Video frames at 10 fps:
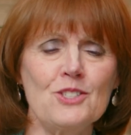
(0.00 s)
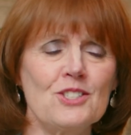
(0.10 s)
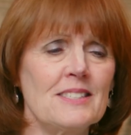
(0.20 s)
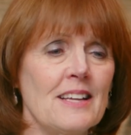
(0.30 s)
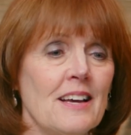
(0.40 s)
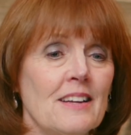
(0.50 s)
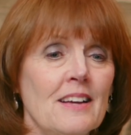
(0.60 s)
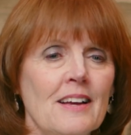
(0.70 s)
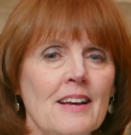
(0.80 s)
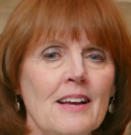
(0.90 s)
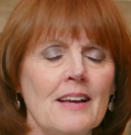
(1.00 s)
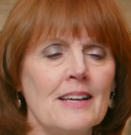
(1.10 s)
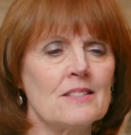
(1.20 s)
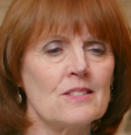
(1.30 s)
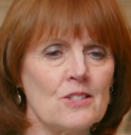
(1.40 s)
she said,
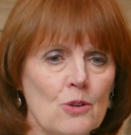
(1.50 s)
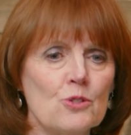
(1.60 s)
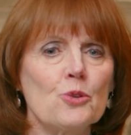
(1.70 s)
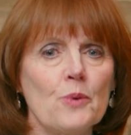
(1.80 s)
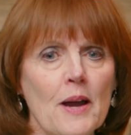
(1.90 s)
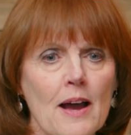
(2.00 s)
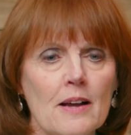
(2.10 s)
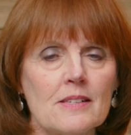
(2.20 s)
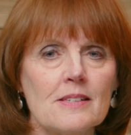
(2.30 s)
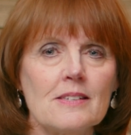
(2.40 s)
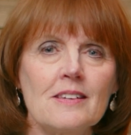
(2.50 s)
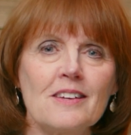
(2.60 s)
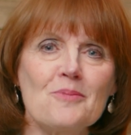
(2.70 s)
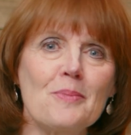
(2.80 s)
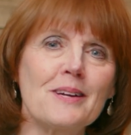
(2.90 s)
"It's so direct,
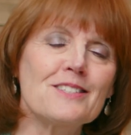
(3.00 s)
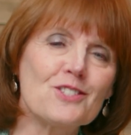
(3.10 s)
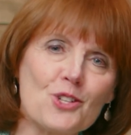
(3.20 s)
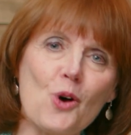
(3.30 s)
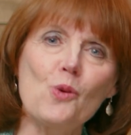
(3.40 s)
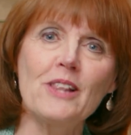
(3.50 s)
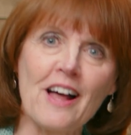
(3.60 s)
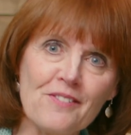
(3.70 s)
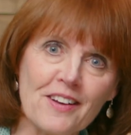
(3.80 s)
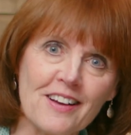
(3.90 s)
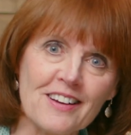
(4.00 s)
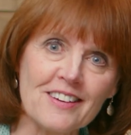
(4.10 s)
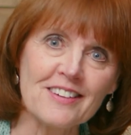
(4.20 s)
but it's so loving."